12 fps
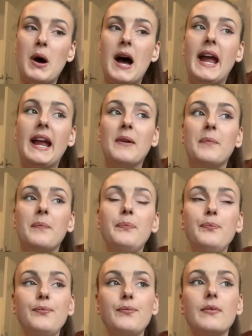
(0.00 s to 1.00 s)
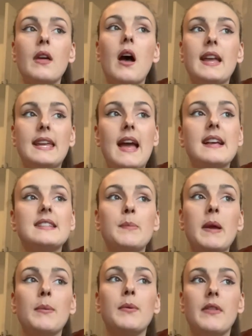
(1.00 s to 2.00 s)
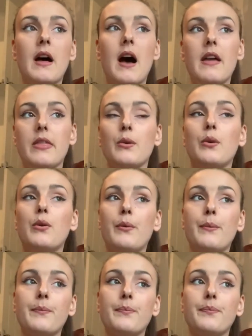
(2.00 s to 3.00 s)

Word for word: by i guess people that i thought